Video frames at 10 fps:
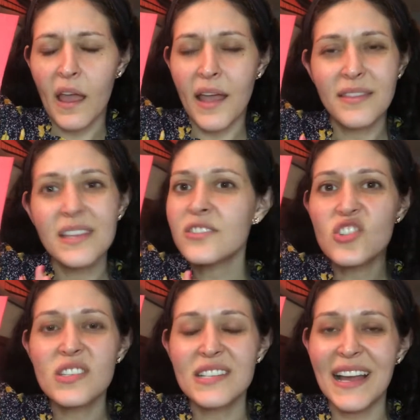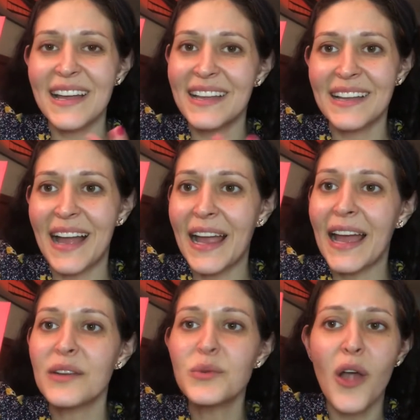And this just, I
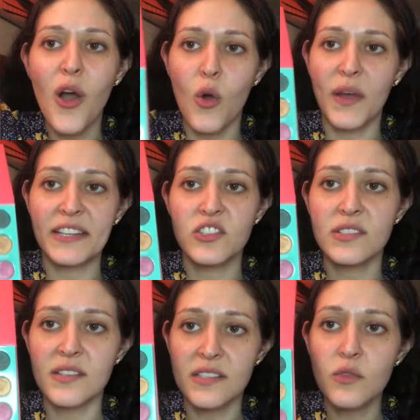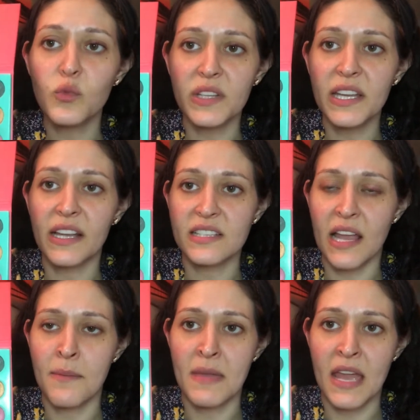don't know, it just doesn't really
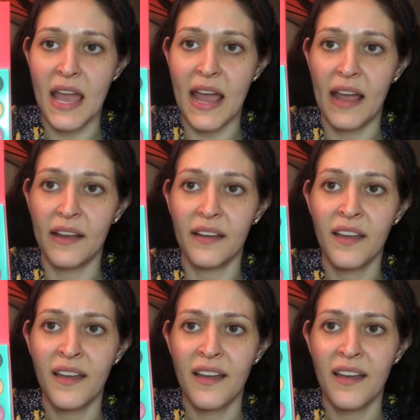excite me, and